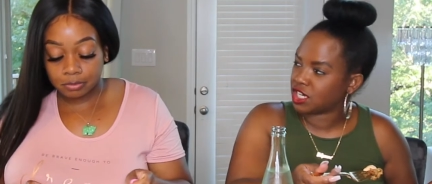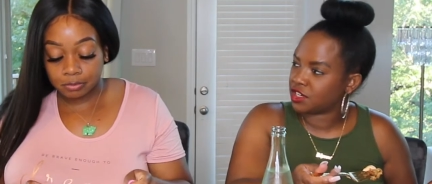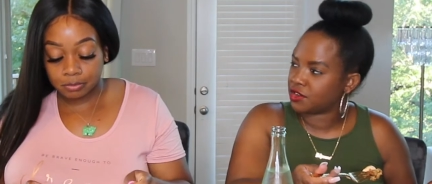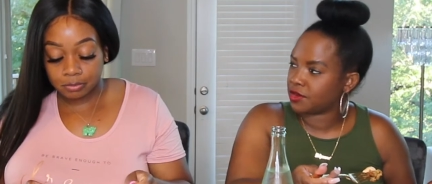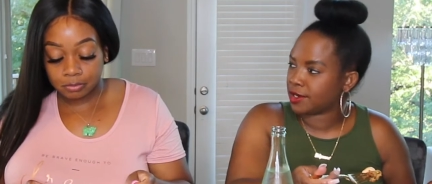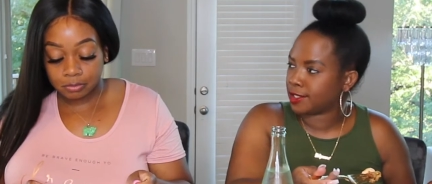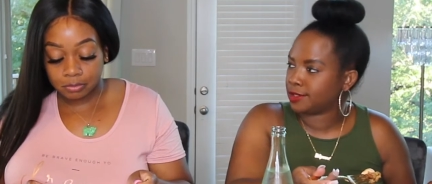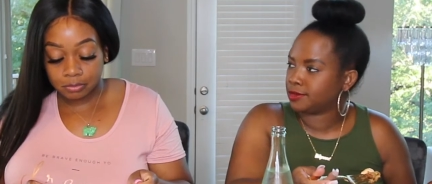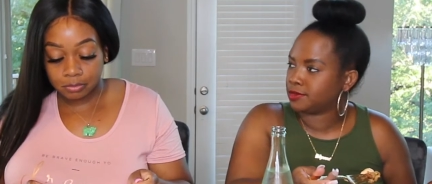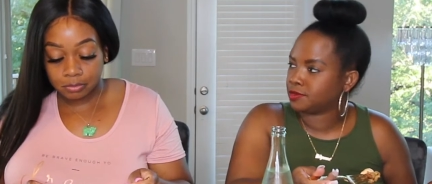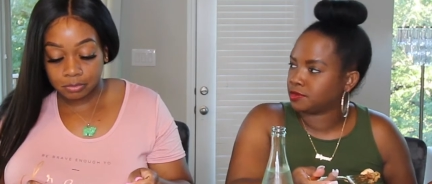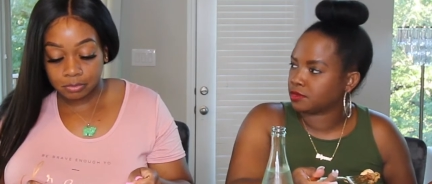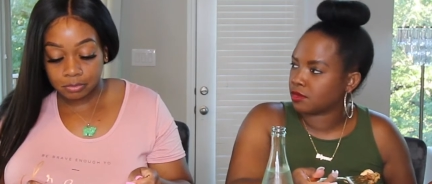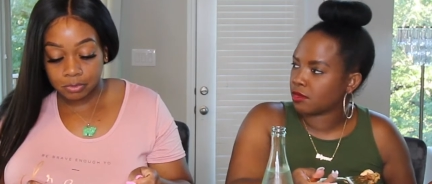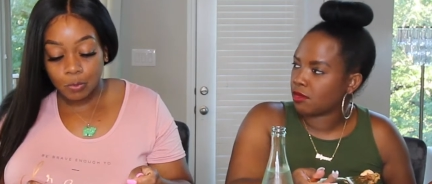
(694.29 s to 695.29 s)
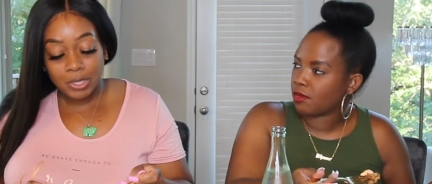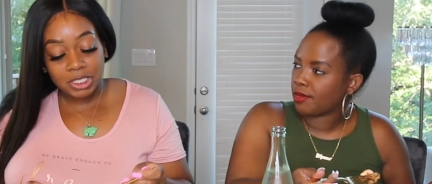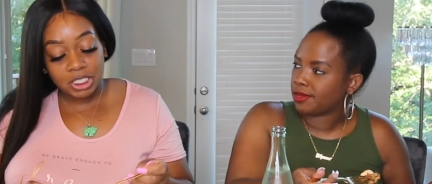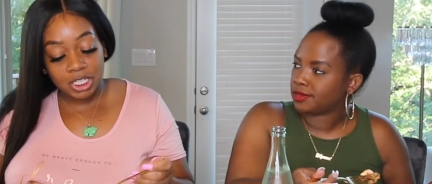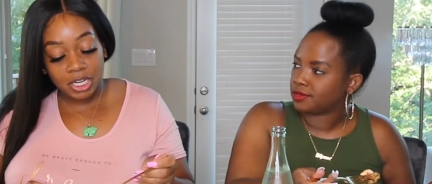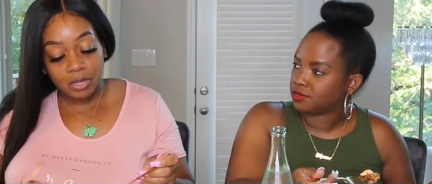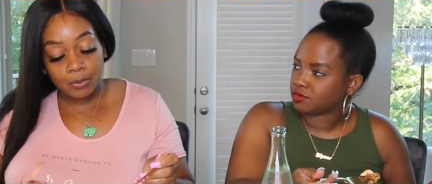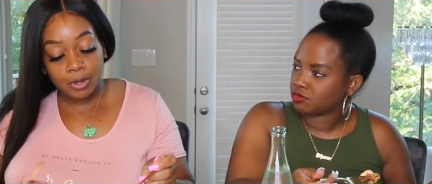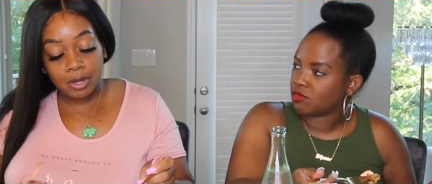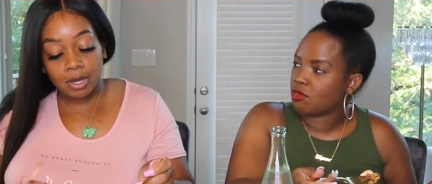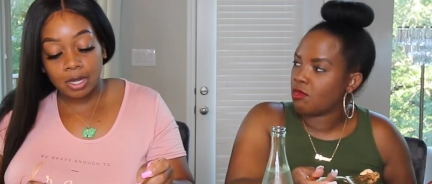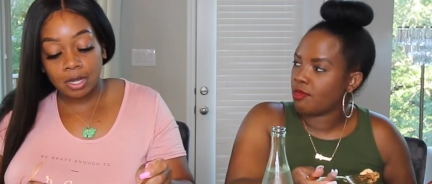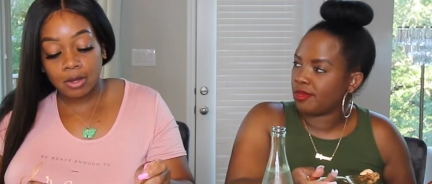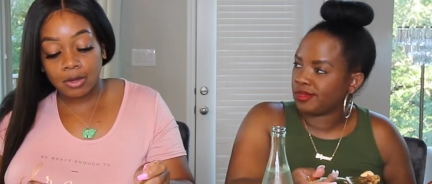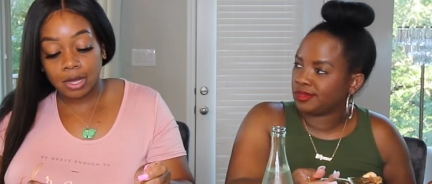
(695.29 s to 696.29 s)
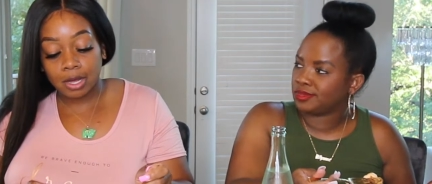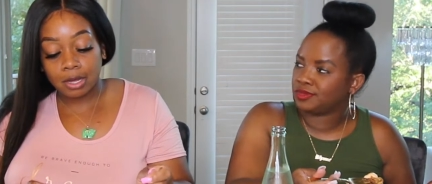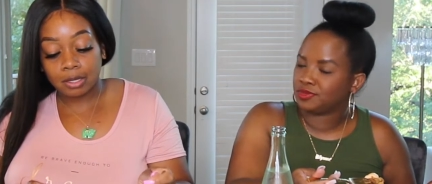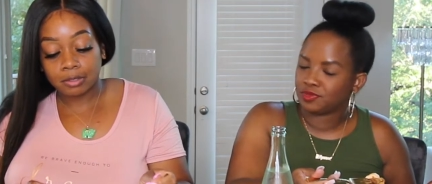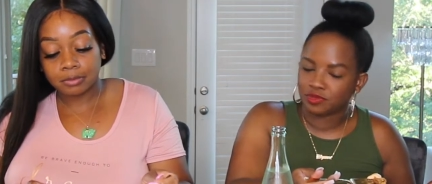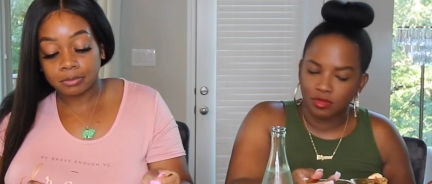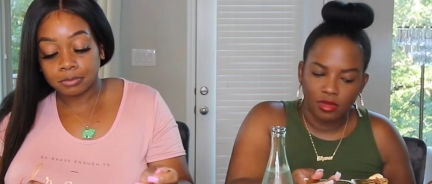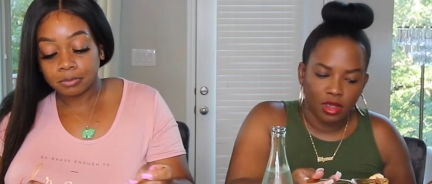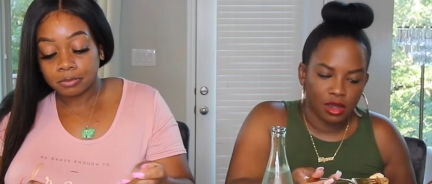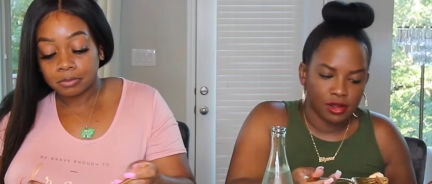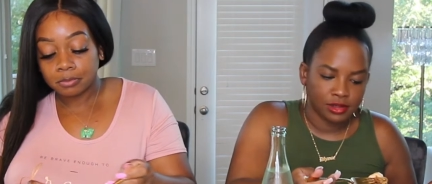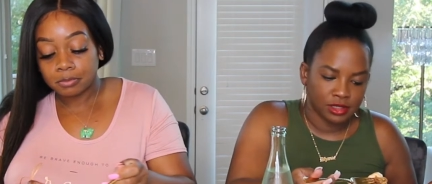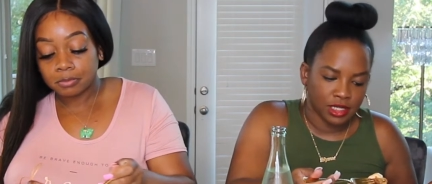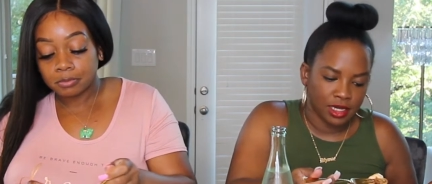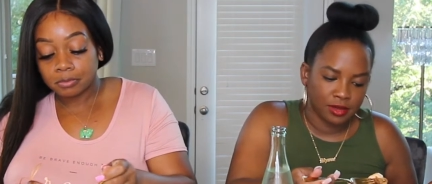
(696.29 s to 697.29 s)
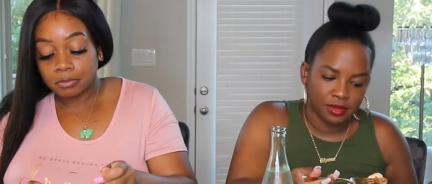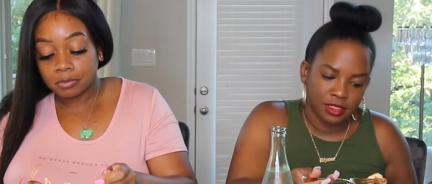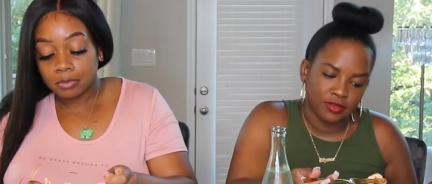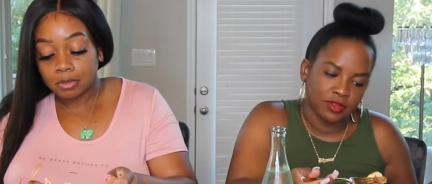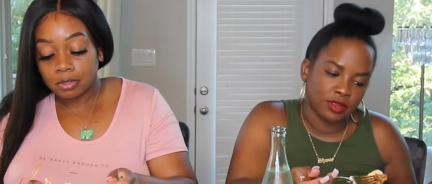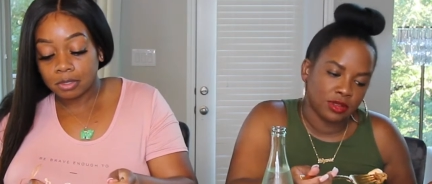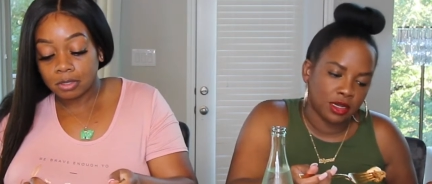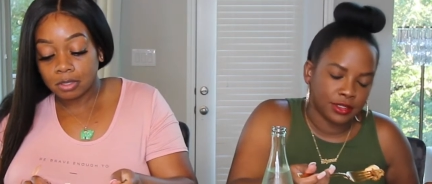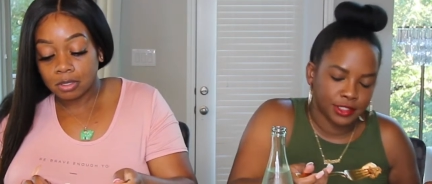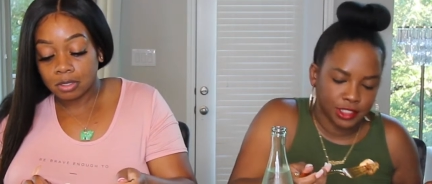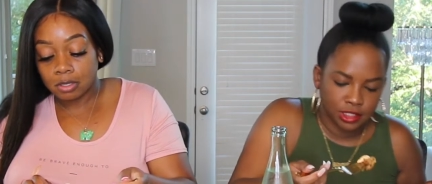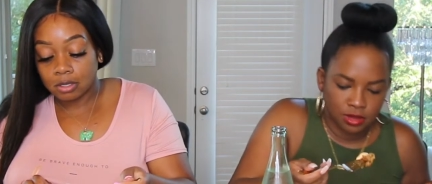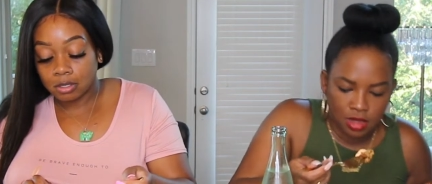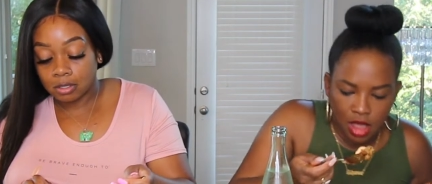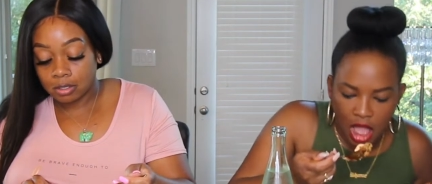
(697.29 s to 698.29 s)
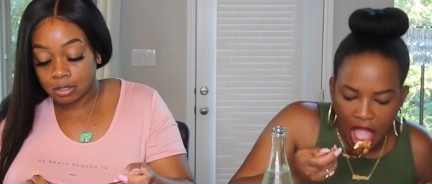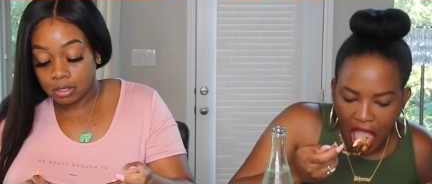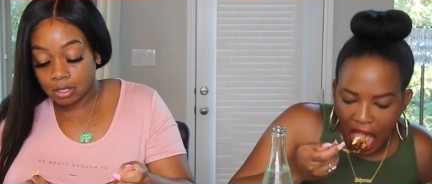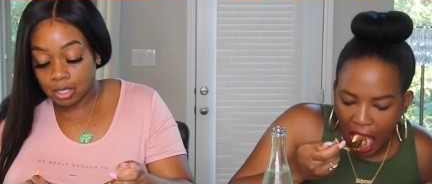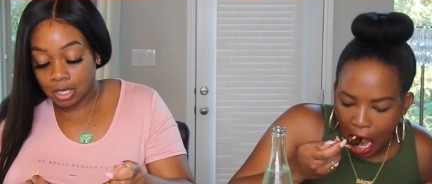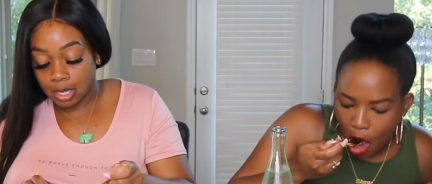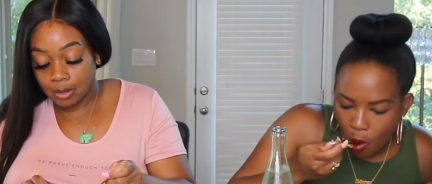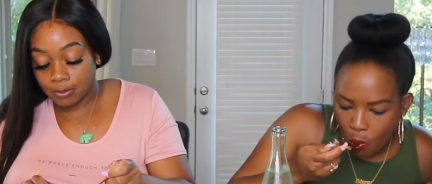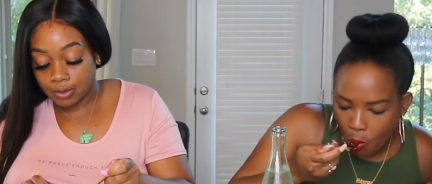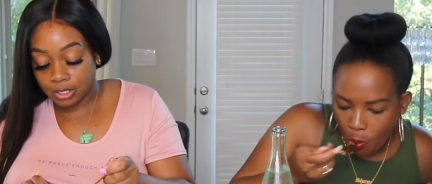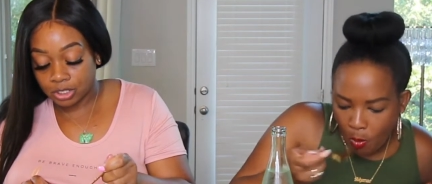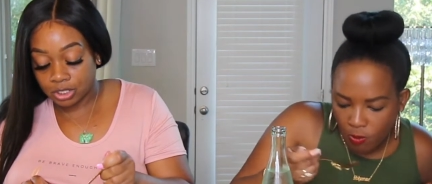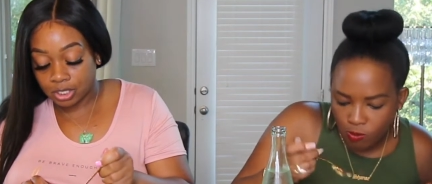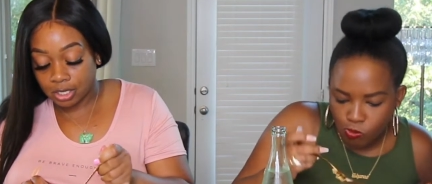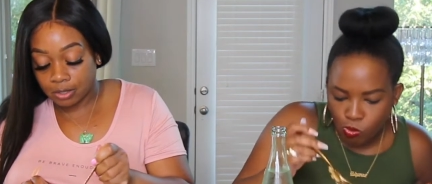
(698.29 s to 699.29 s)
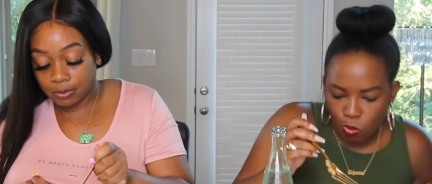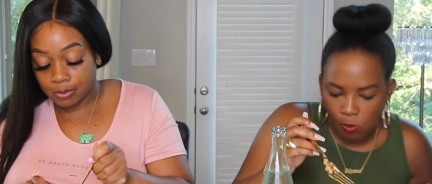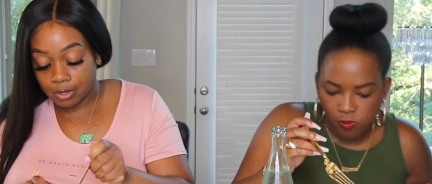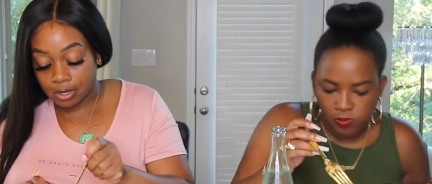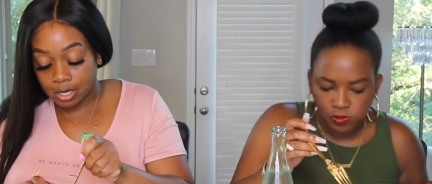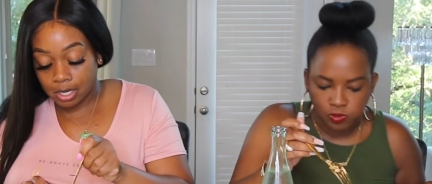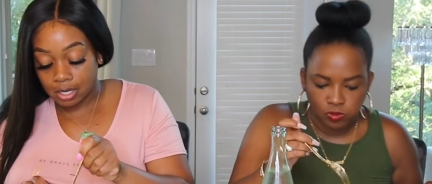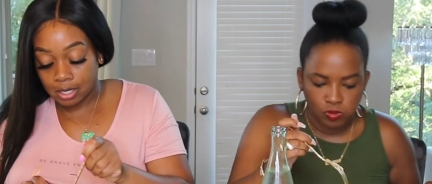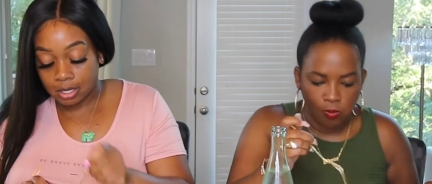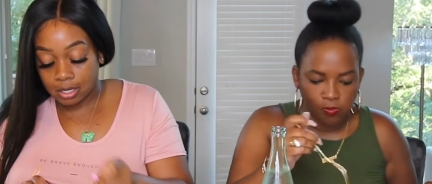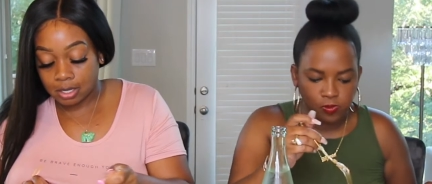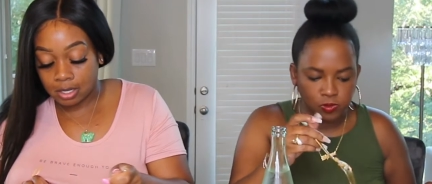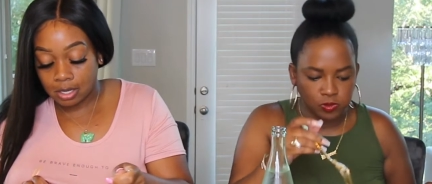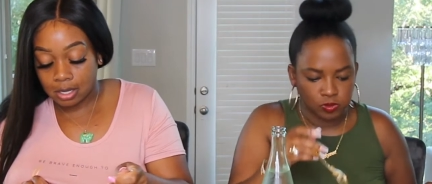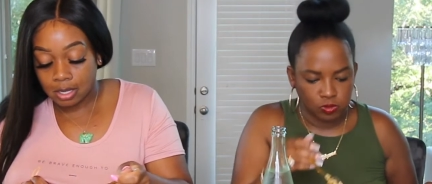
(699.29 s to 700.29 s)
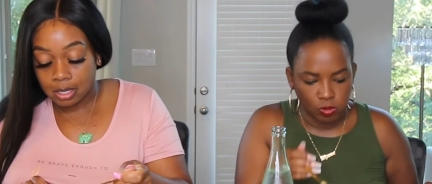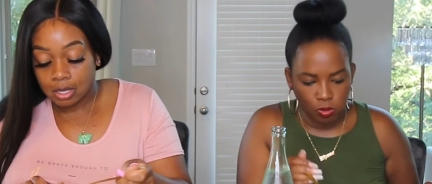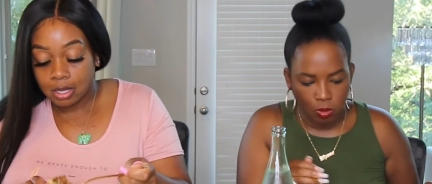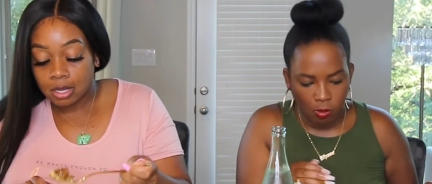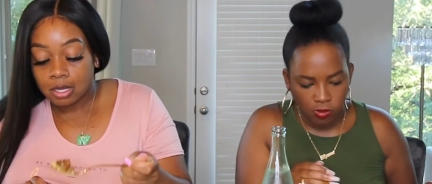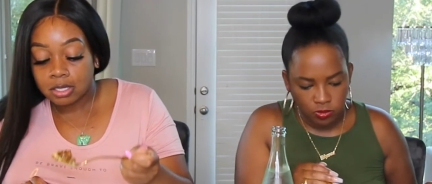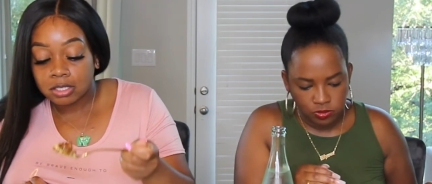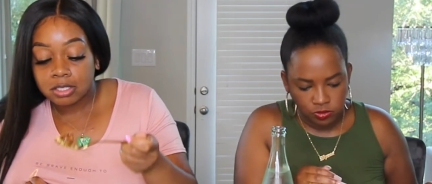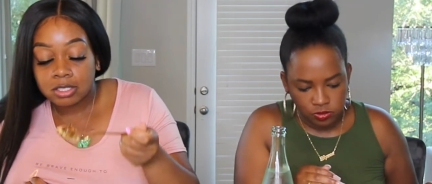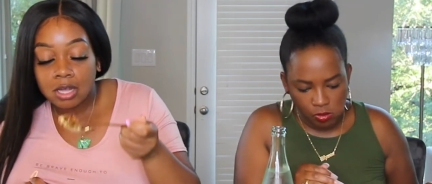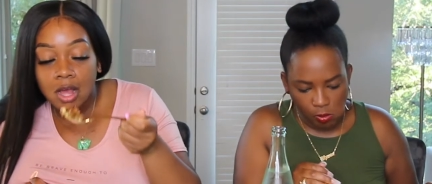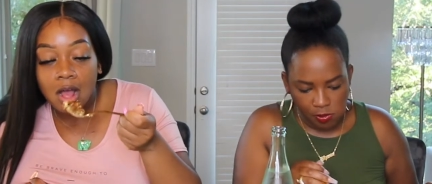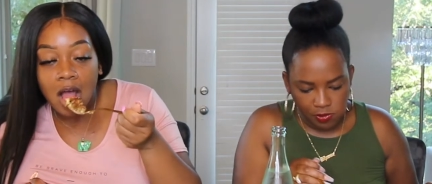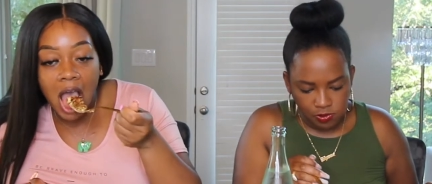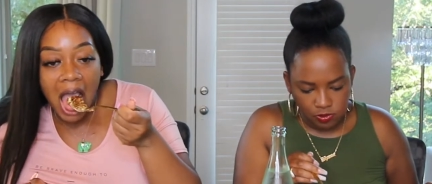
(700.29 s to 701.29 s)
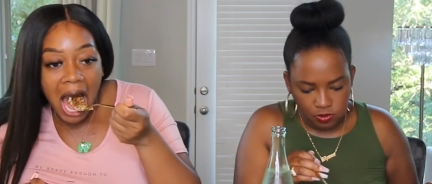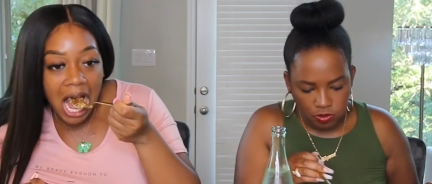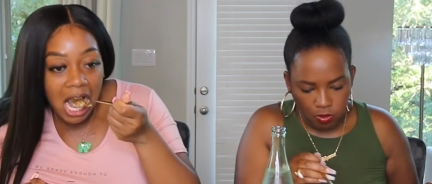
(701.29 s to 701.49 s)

Speaker 1: January. Was
Speaker 2: it January? Mm-hmm. Okay.
Speaker 1: Yep, even longer. Yeah, it was January. So